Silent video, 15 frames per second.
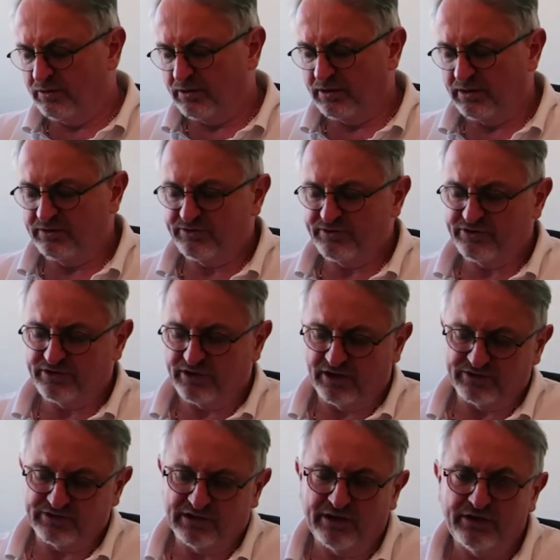and as I say, it's
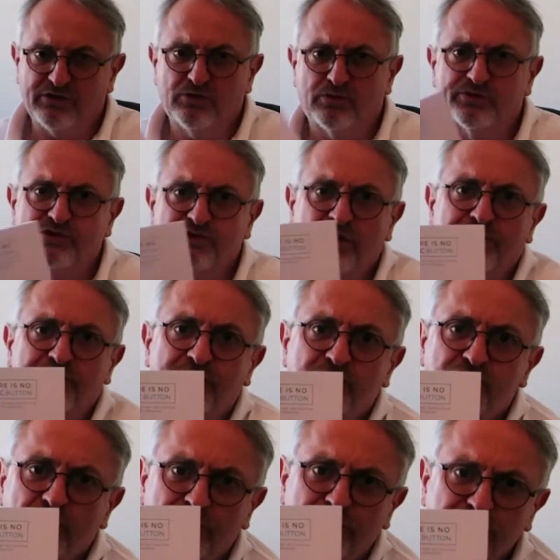a lady called Stephanie
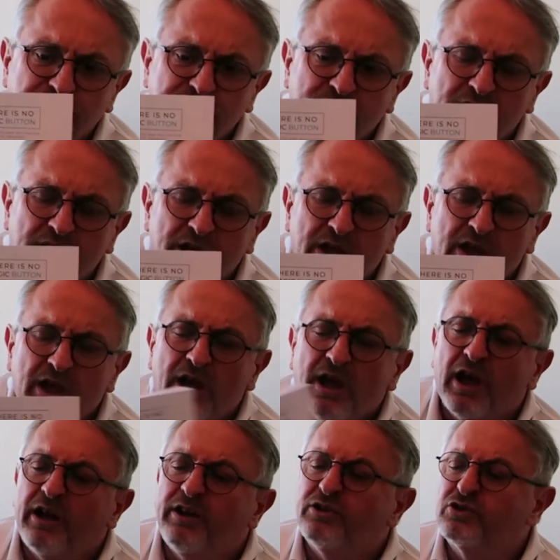Chivers,
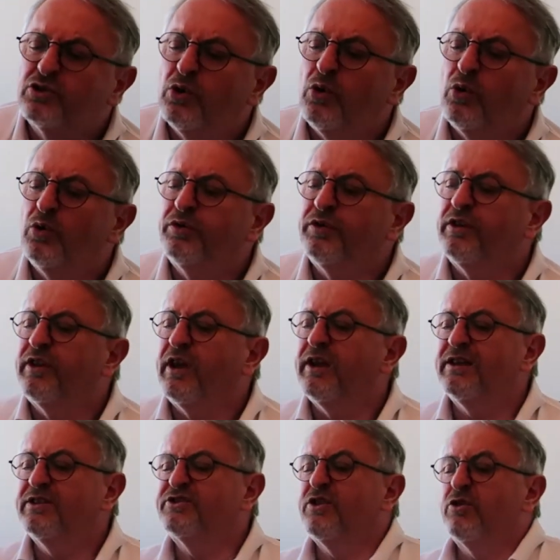and it's called There Is No